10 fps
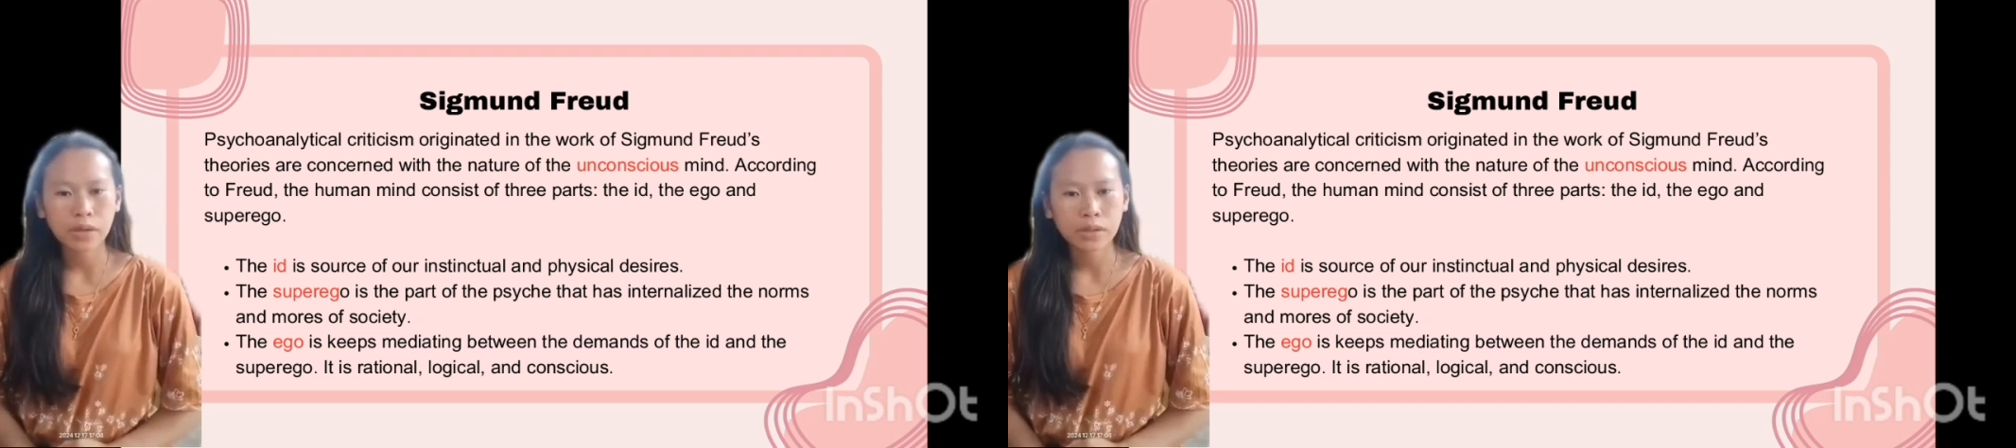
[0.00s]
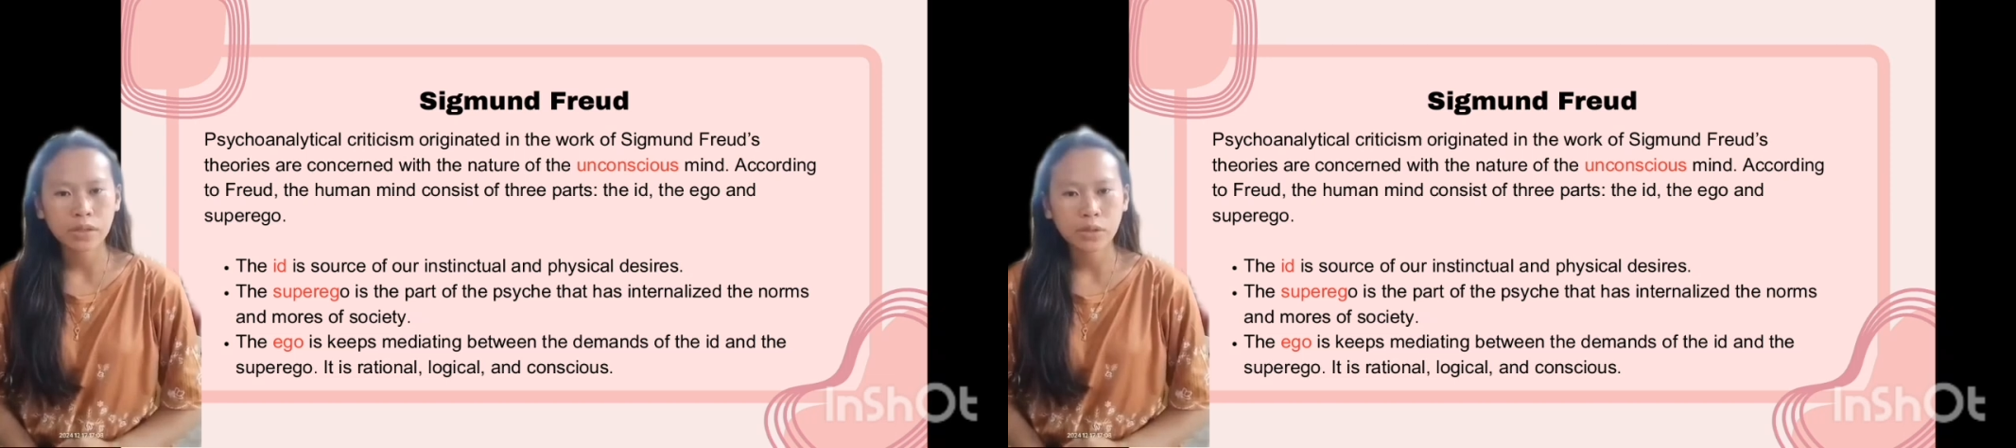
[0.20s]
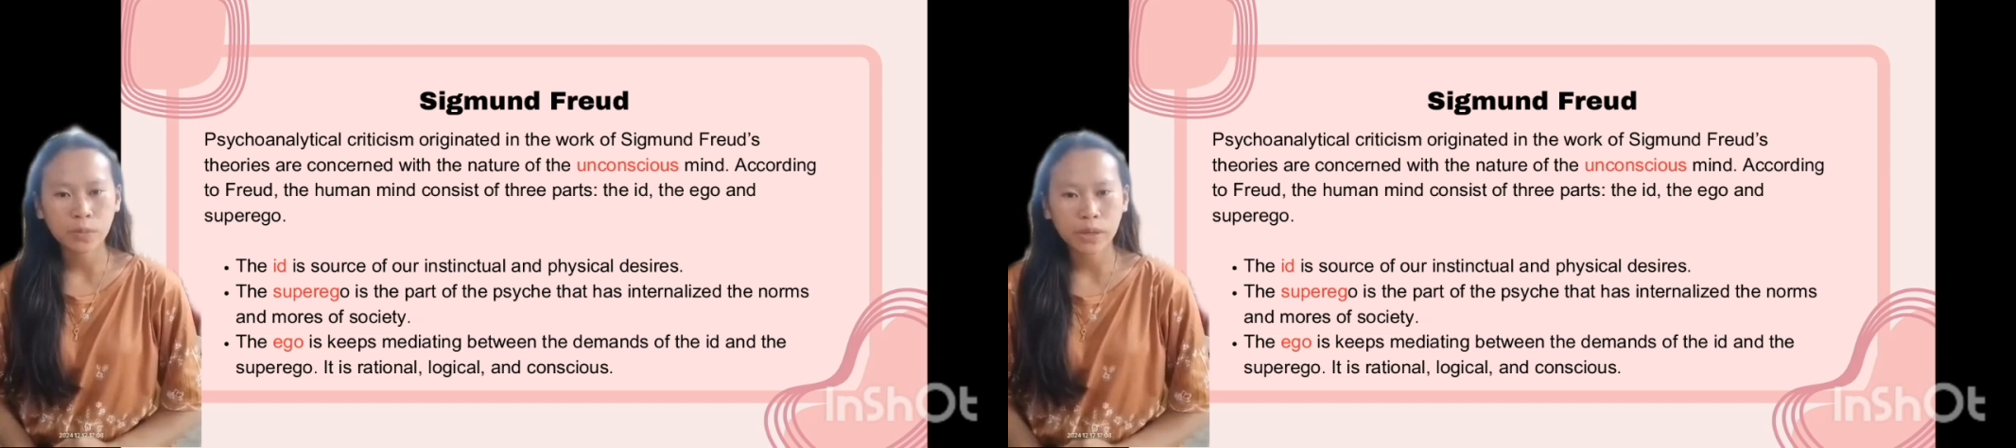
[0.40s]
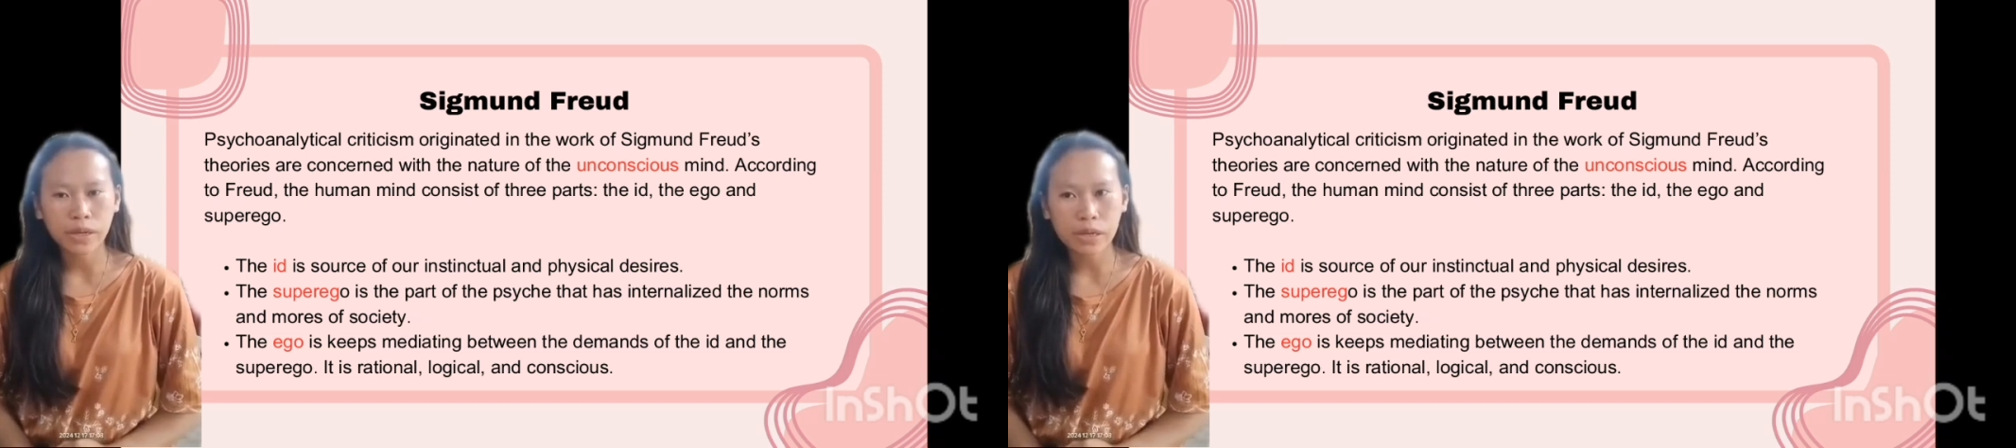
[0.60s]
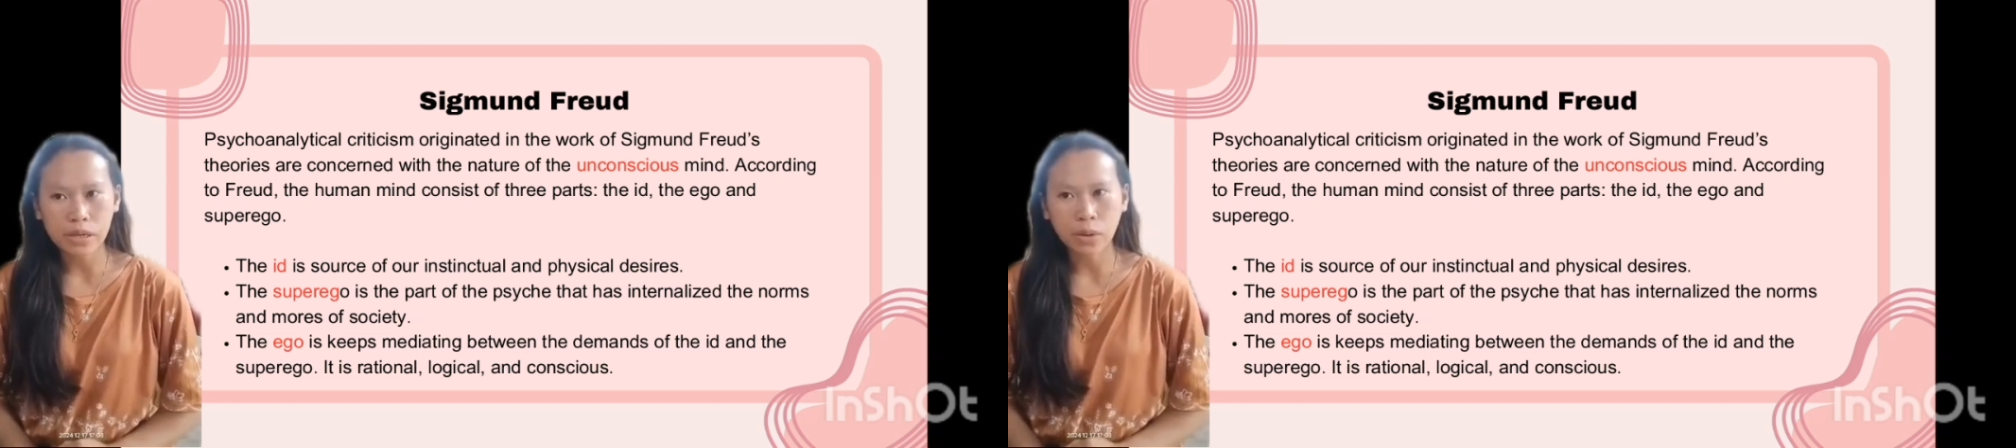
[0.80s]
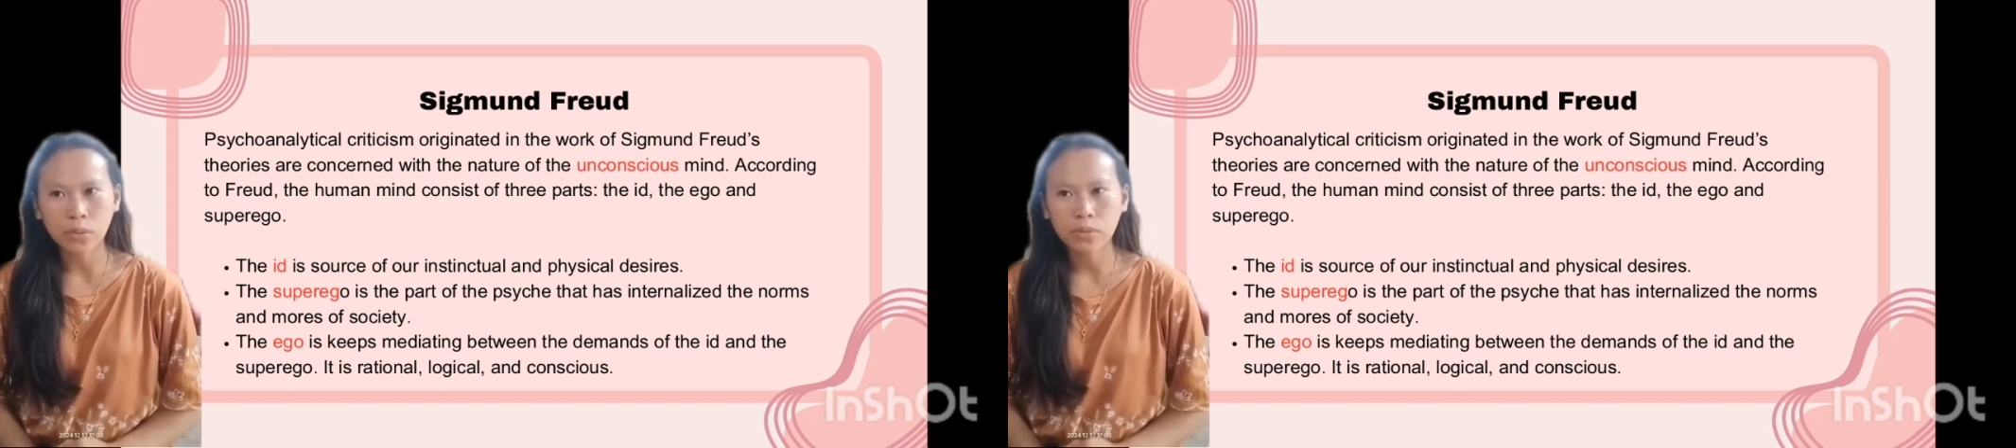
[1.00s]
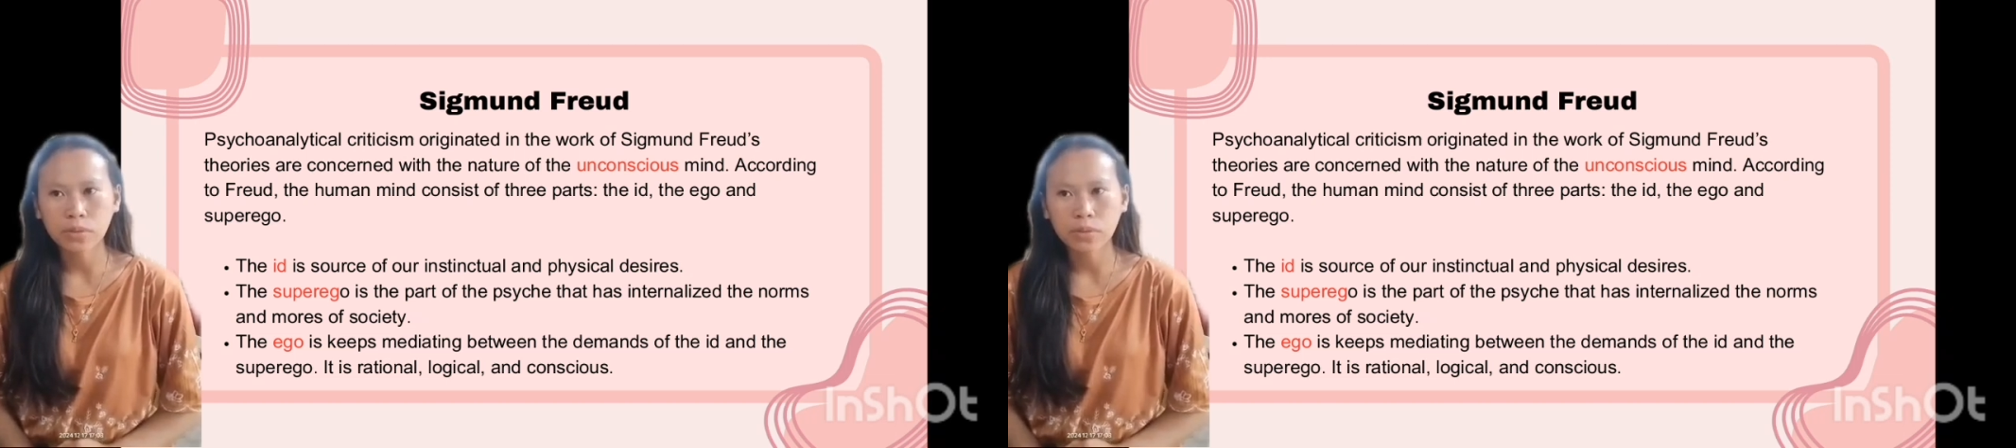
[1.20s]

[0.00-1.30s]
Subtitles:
the superego.